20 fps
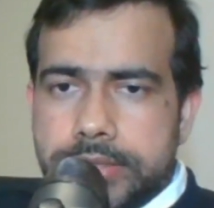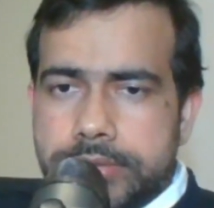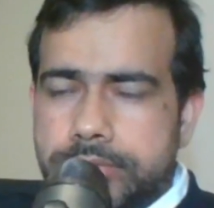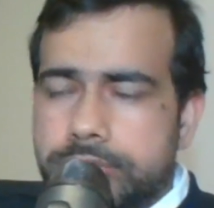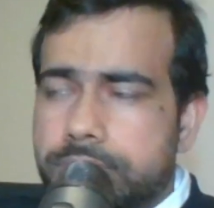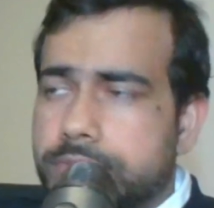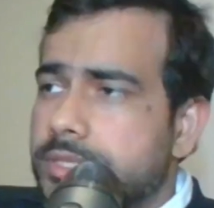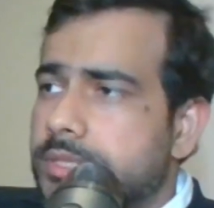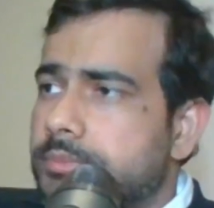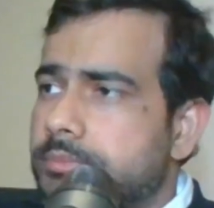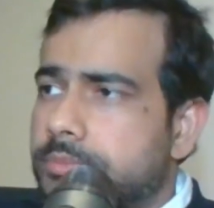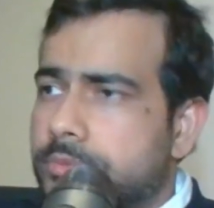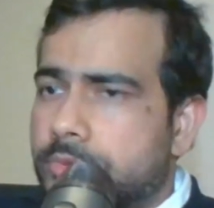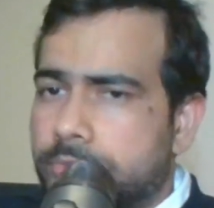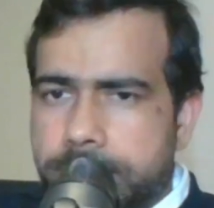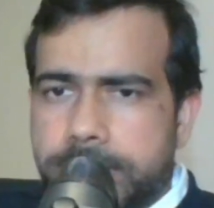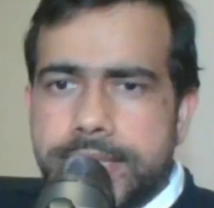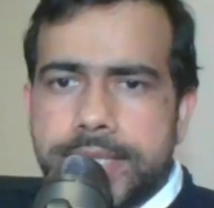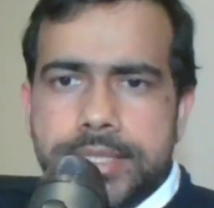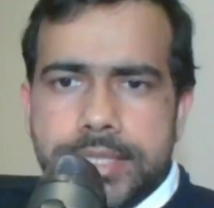If you're working in
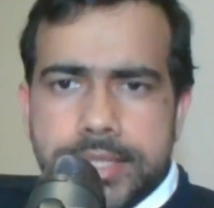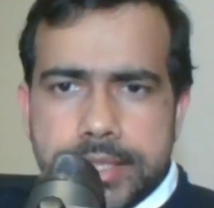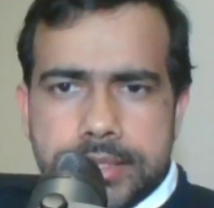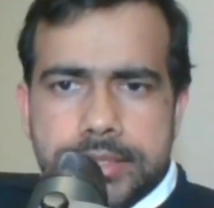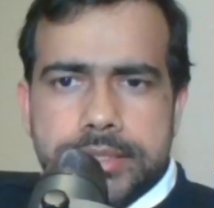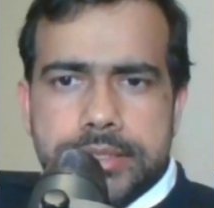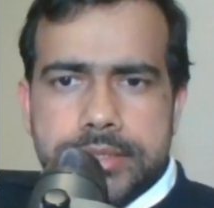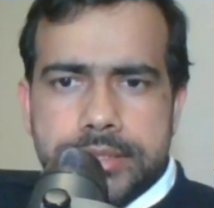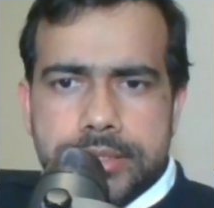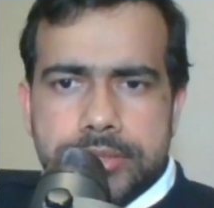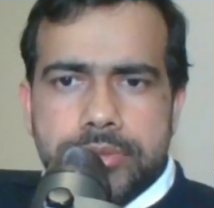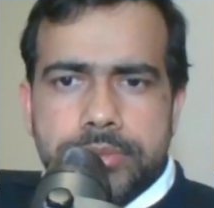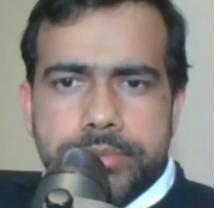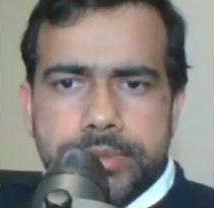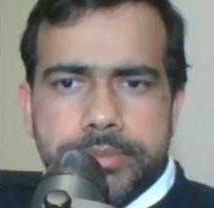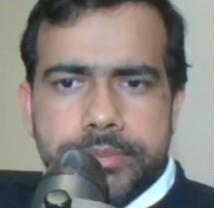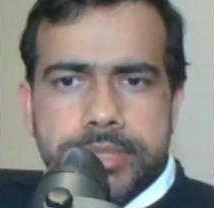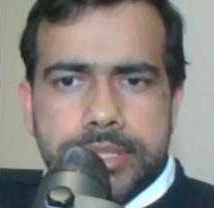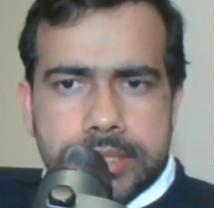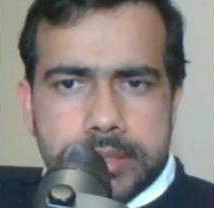Mumbai, I think you
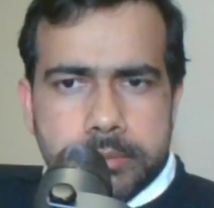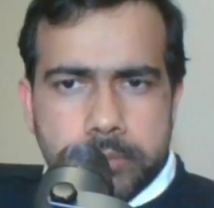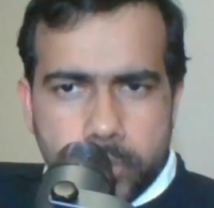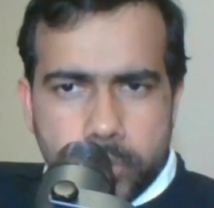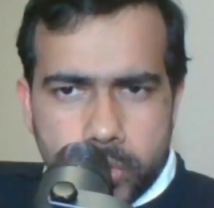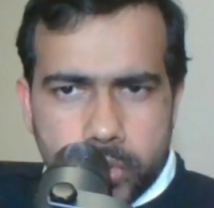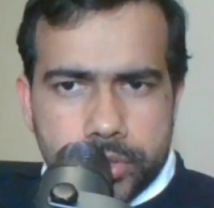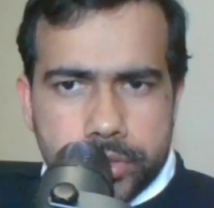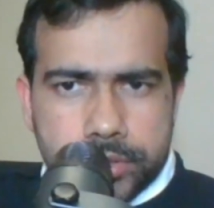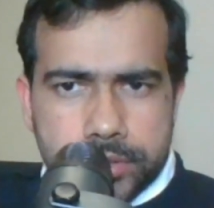will be making more.